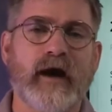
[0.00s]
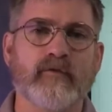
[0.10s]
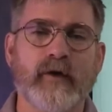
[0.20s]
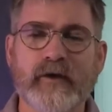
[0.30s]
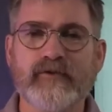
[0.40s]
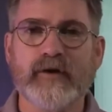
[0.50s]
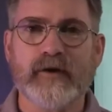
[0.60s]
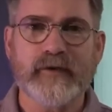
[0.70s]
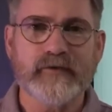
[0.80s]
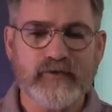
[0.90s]
rescue
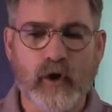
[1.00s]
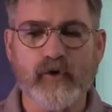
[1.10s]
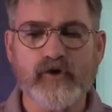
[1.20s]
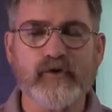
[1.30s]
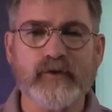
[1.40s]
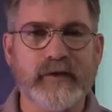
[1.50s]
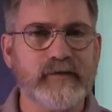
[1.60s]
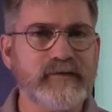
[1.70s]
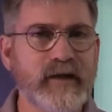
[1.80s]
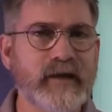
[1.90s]
of these soldiers and
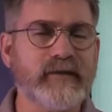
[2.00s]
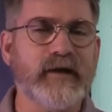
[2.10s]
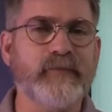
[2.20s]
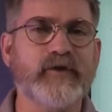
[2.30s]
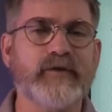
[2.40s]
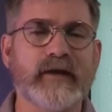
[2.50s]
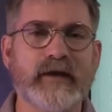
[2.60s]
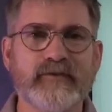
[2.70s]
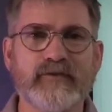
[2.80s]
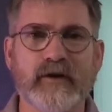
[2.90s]
to take them to the
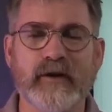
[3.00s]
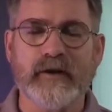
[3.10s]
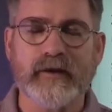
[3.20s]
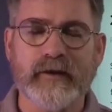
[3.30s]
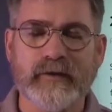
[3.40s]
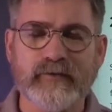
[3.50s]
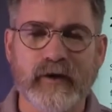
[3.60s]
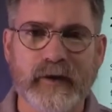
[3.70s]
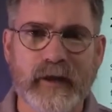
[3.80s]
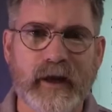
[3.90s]

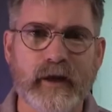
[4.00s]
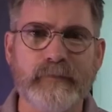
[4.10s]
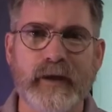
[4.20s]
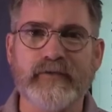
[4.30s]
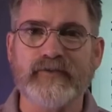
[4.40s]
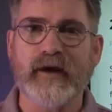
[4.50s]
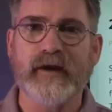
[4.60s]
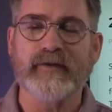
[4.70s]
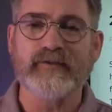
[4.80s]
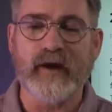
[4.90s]
Incirlik air base there
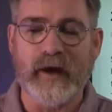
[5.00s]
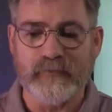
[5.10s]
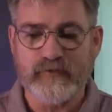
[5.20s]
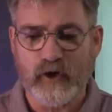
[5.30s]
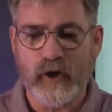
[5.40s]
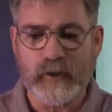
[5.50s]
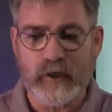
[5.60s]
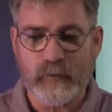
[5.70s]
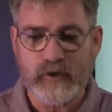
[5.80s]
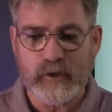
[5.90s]
inside of
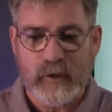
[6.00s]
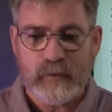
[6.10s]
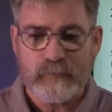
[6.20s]
Turkey, which,